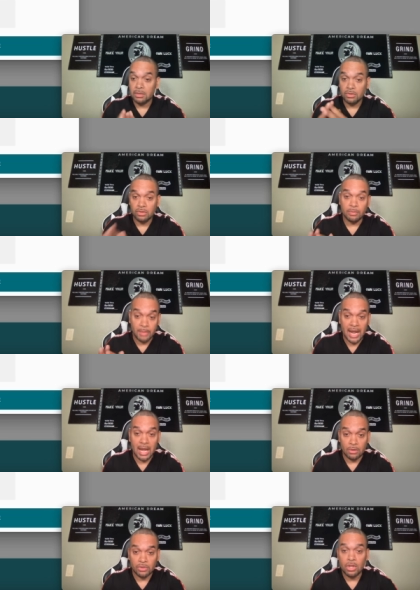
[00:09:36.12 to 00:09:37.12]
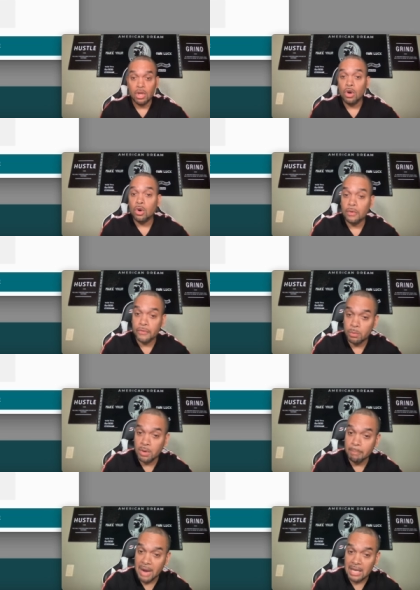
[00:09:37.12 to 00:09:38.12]
to my house. Or if you
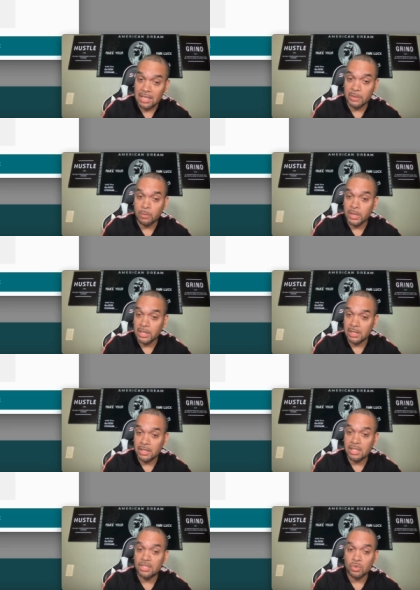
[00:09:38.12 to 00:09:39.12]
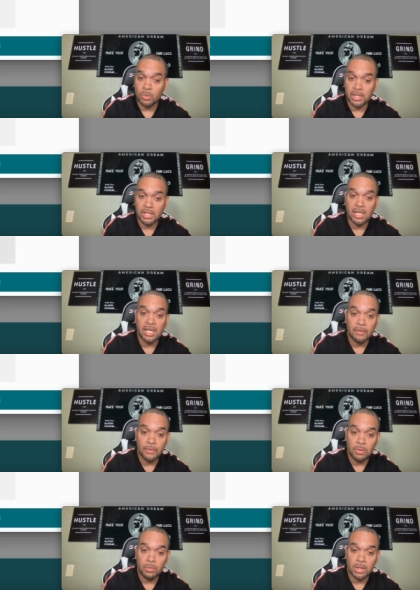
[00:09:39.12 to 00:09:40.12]
want bi-weekly, it's 20. And
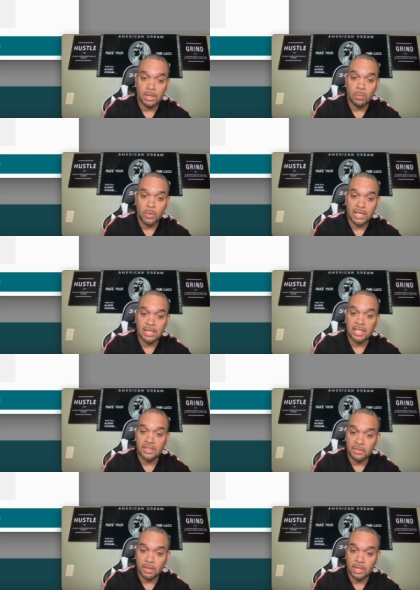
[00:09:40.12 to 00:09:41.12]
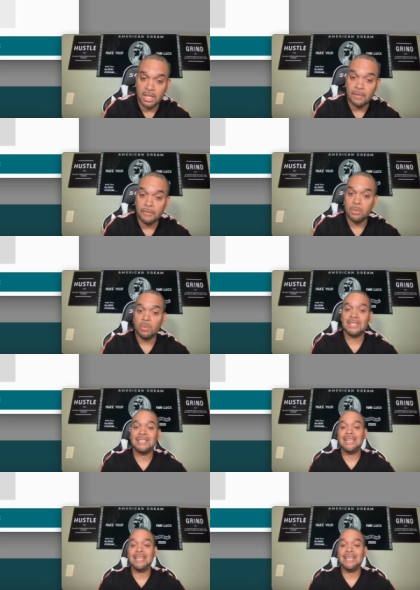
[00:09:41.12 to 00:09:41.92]
if you want weekly, it's 30. And if you want